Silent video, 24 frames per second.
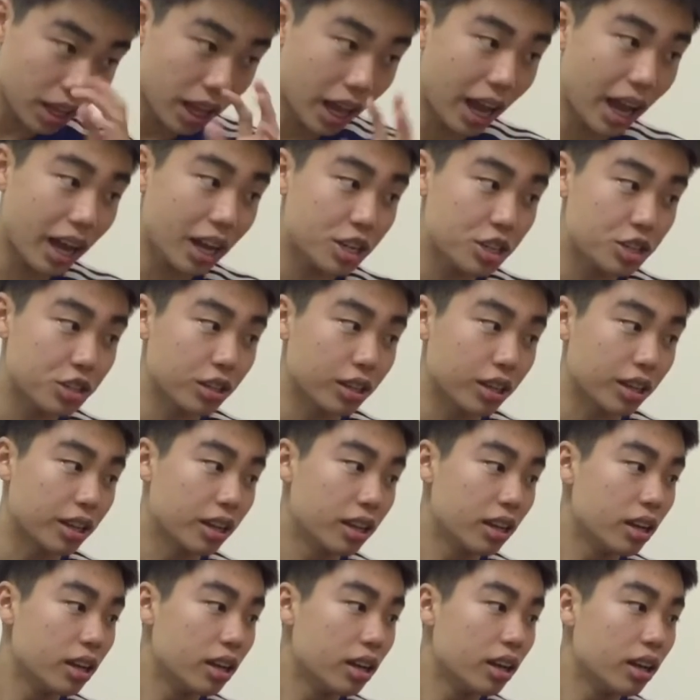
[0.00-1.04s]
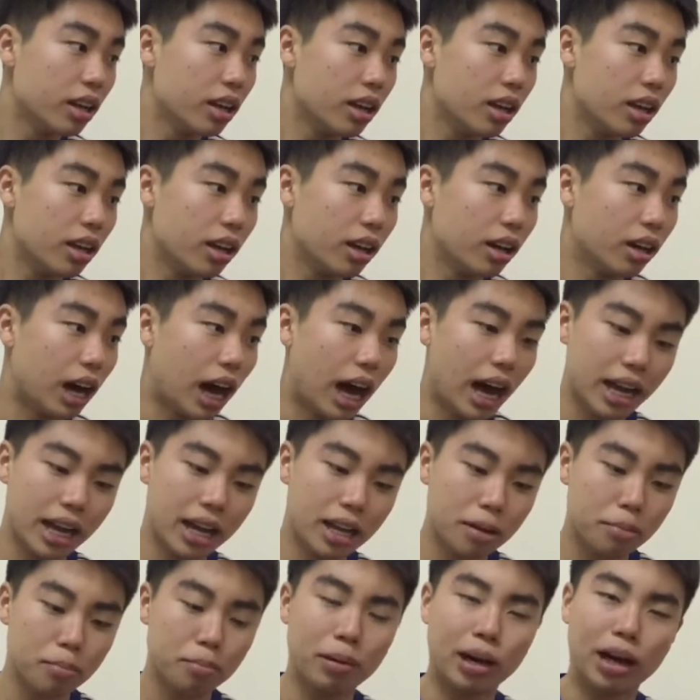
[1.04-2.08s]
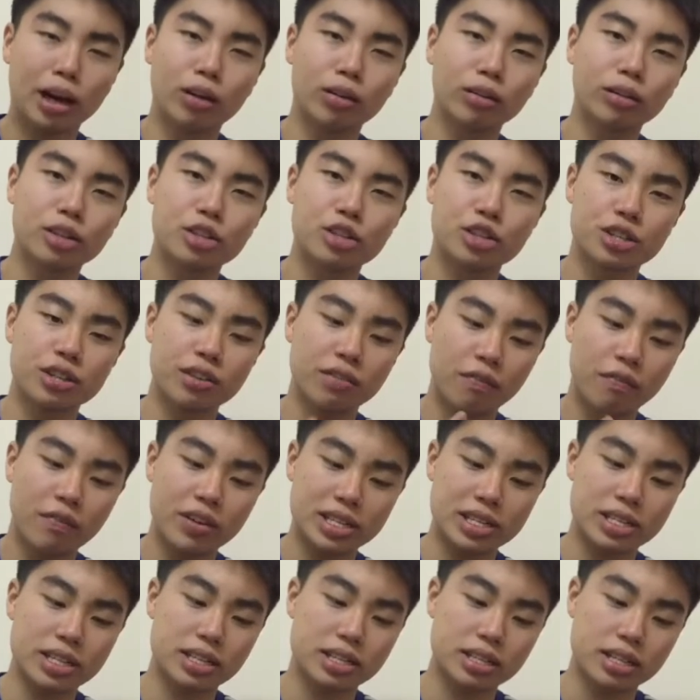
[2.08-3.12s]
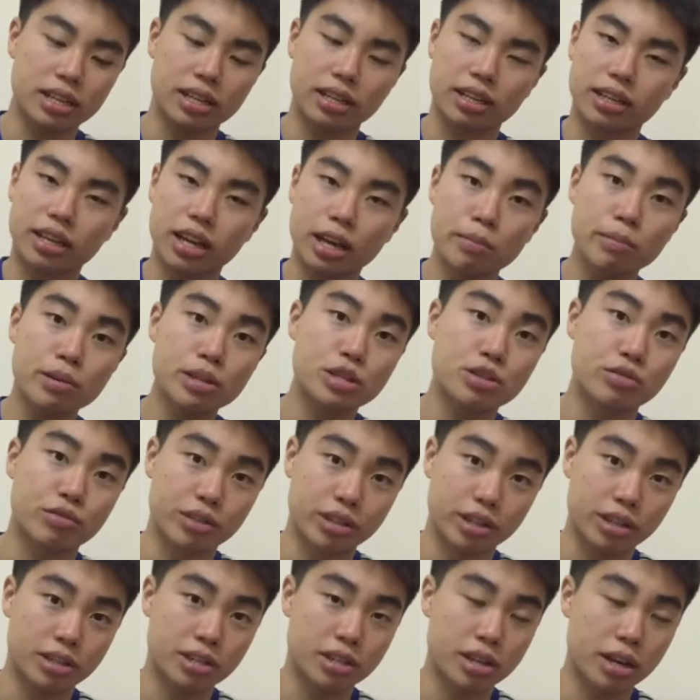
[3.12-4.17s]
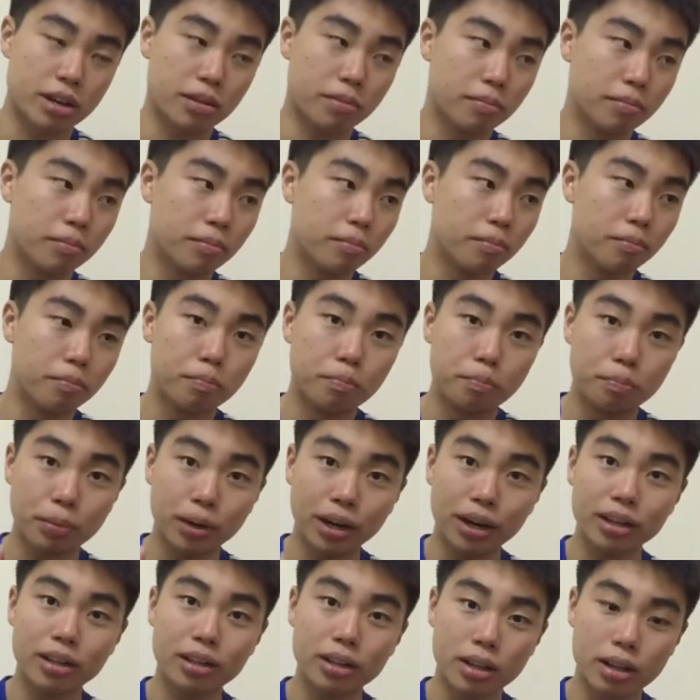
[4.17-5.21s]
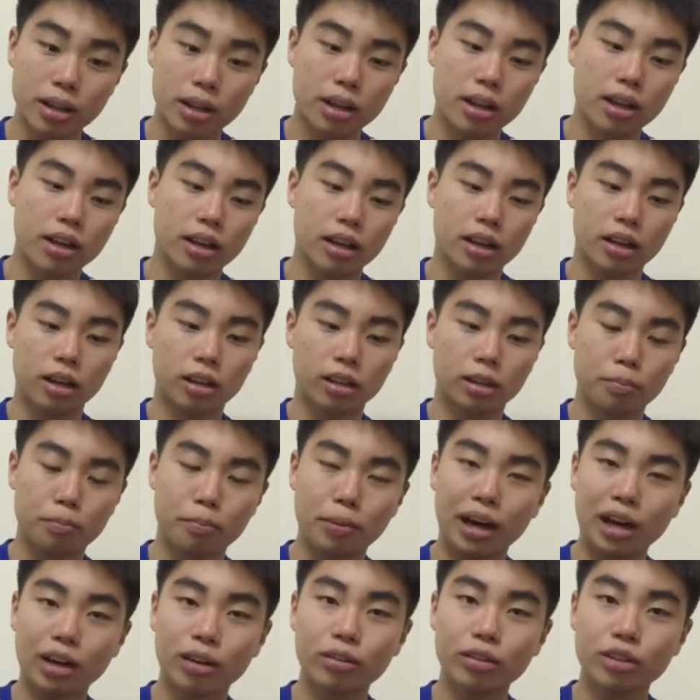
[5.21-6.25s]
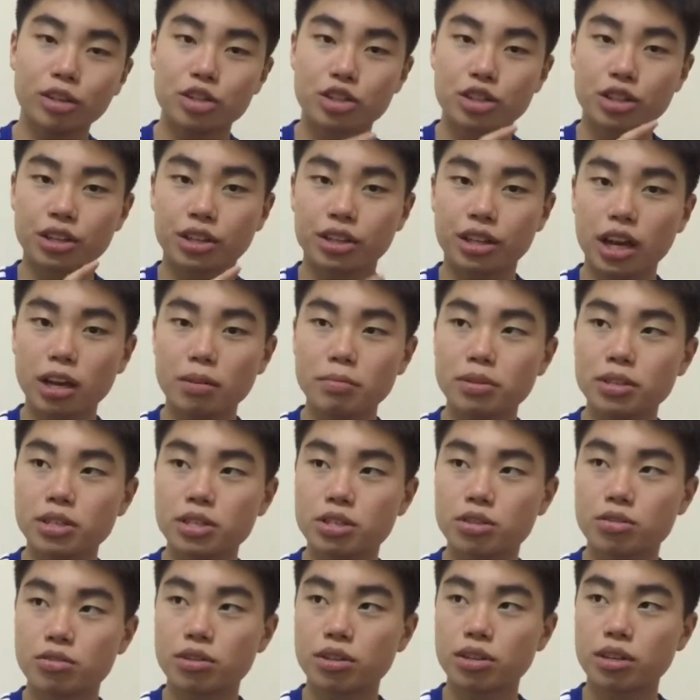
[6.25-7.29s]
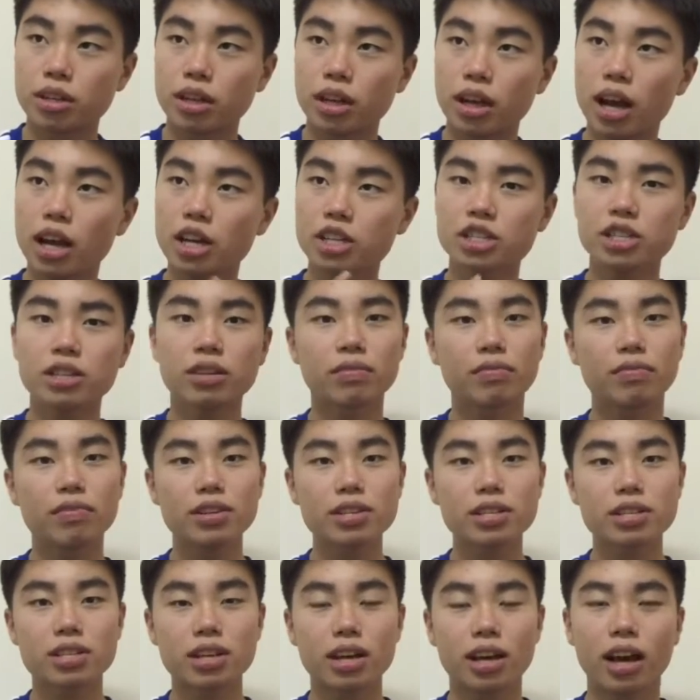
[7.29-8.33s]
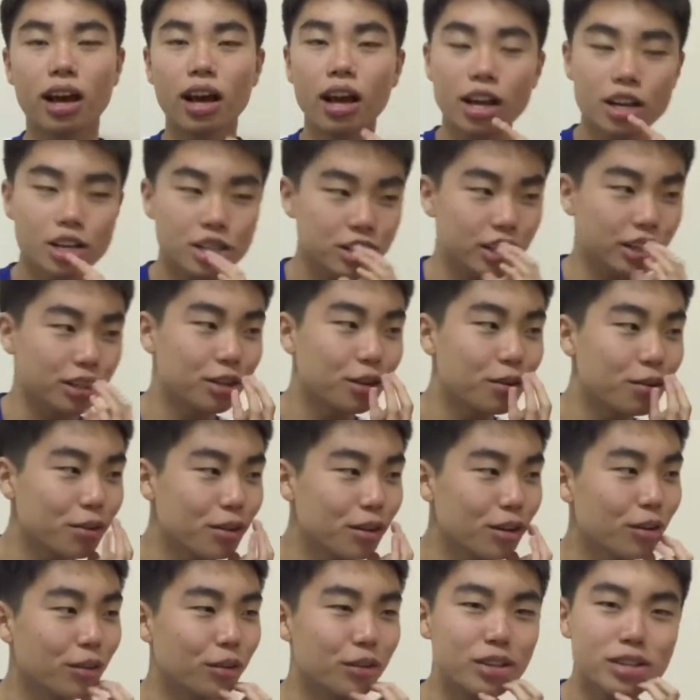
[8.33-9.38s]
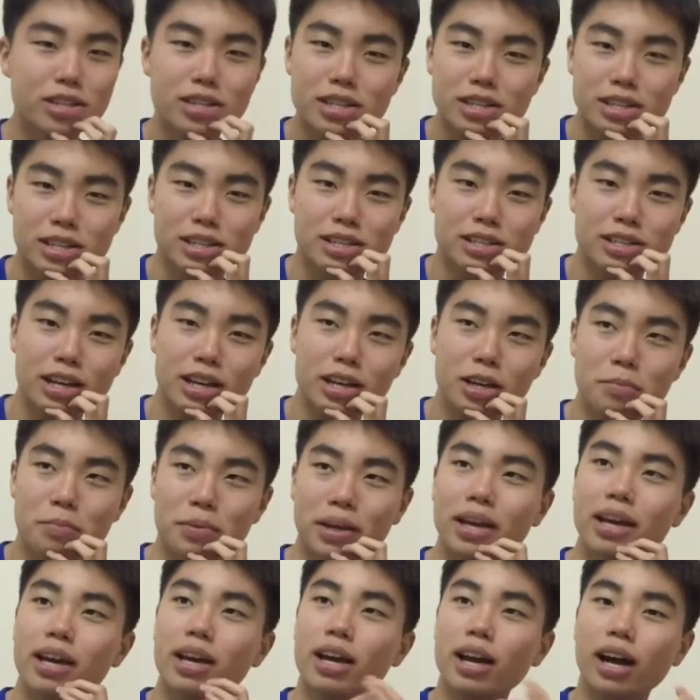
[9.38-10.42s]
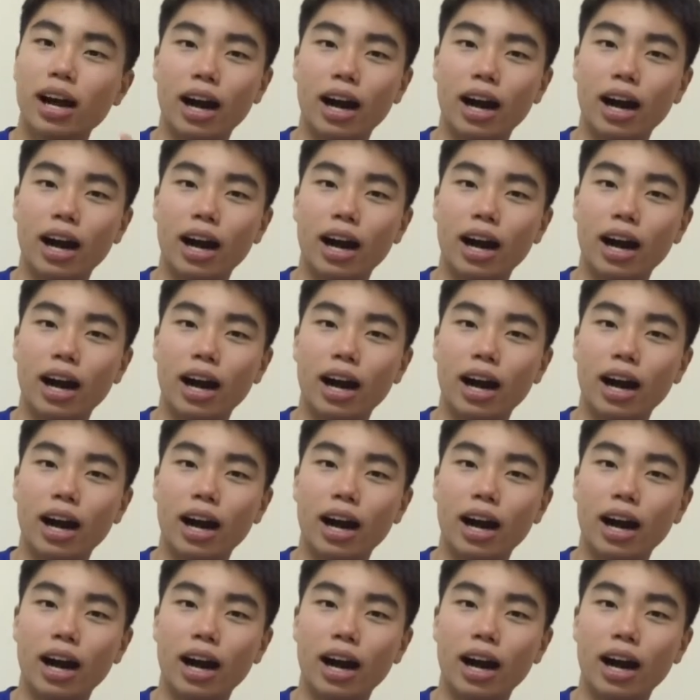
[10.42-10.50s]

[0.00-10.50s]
actually, I had a biology, physics, and chemistry exam, but the biology and chemistry, actually in physics, I don't know, this is exciting me.